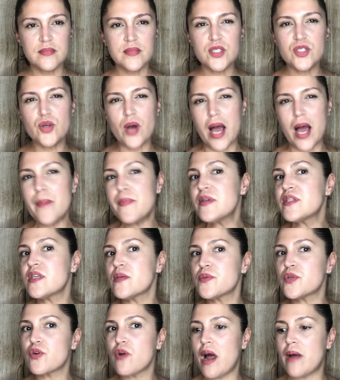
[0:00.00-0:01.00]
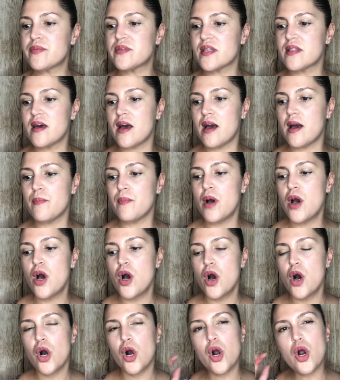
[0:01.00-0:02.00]
So I've been subscribed to them
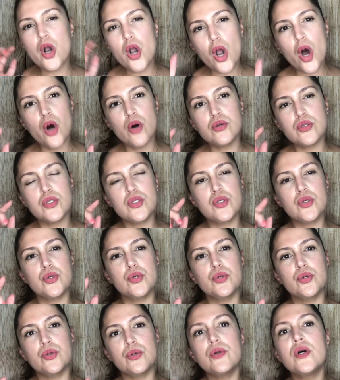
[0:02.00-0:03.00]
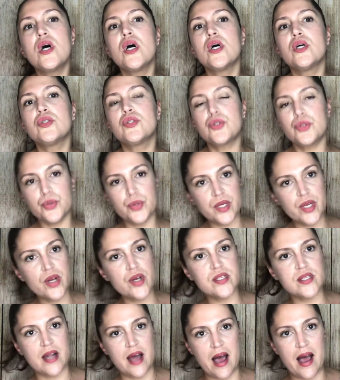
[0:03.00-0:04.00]
close to two
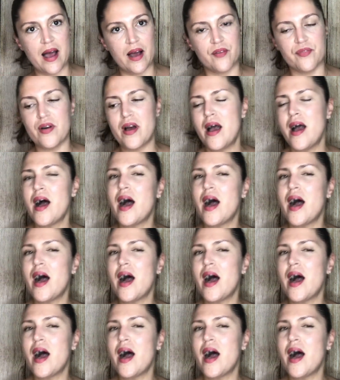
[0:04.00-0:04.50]
years and a half.